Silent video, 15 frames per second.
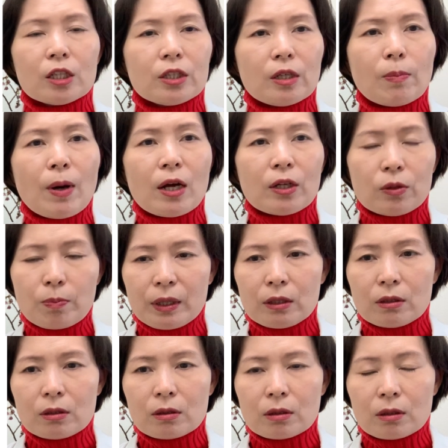
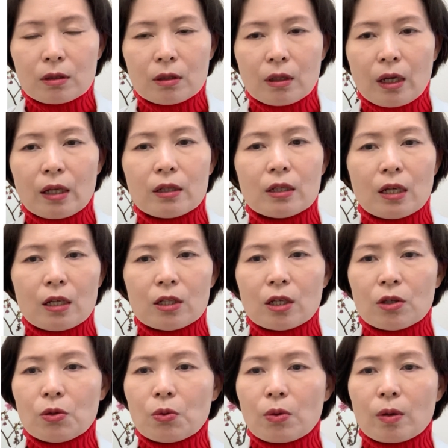department, and
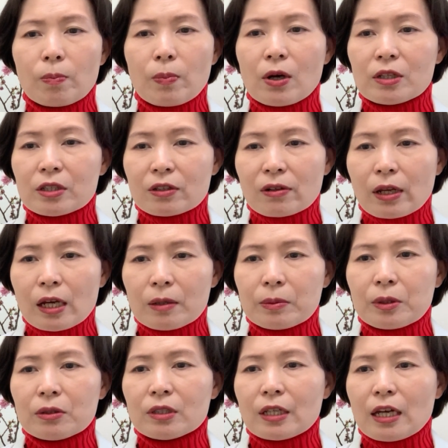then you are
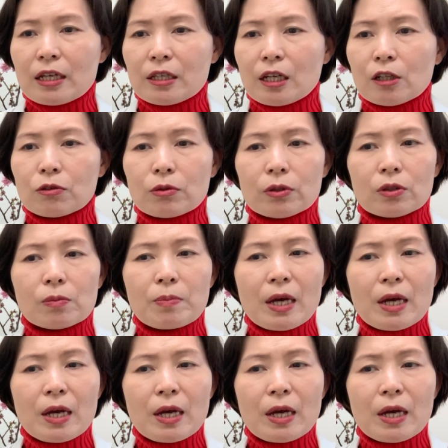prescribed psychiatric